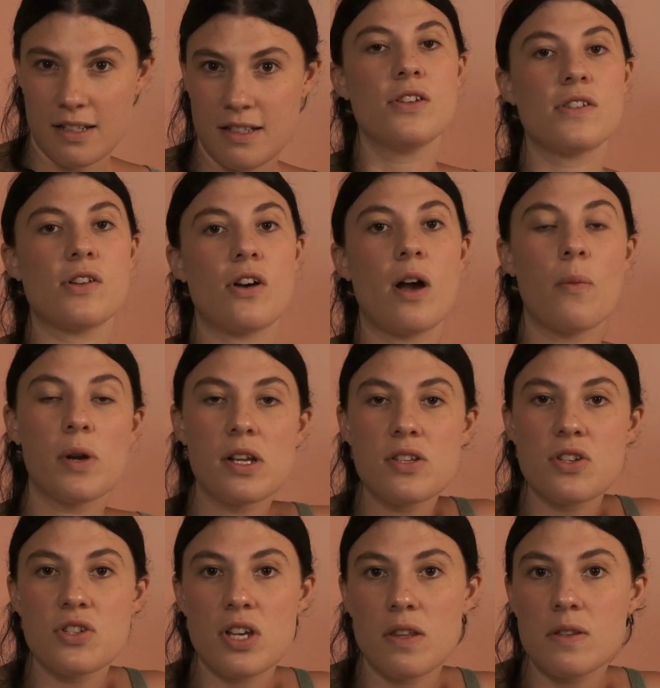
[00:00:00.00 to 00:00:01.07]
So I wanted
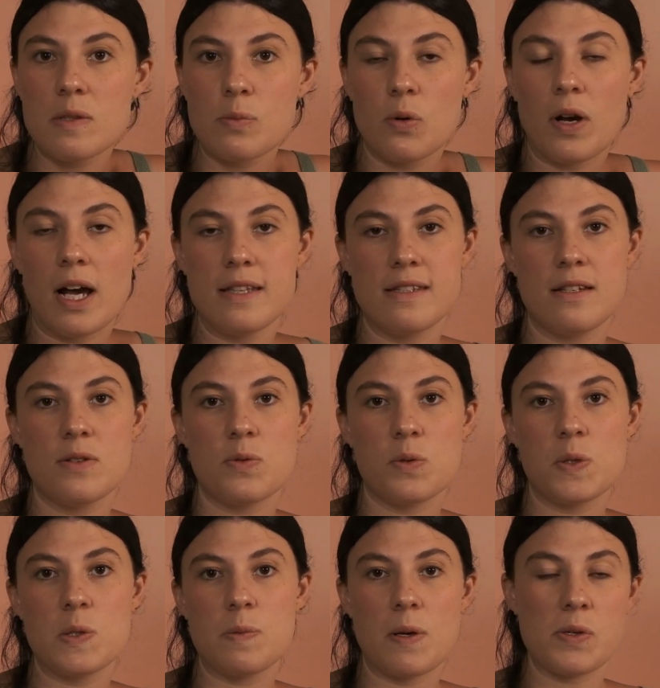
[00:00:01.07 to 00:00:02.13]
to share this book as it is
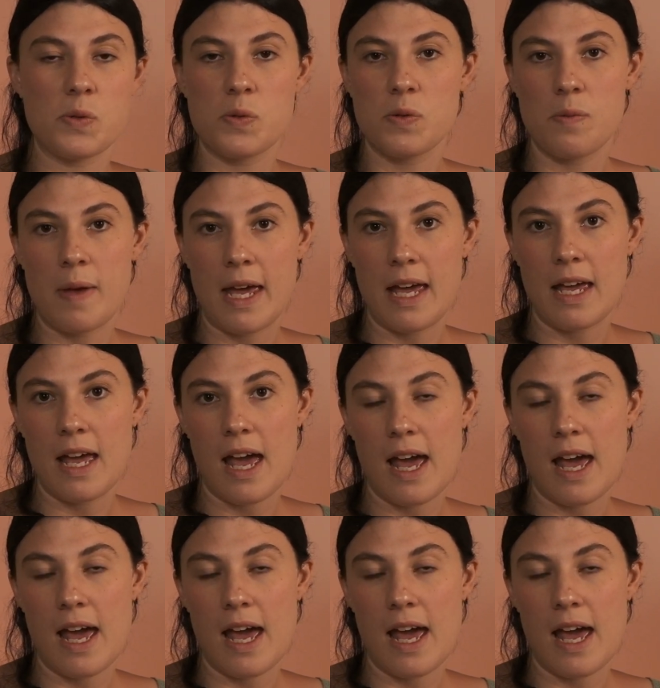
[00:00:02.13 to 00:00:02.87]
really special to me,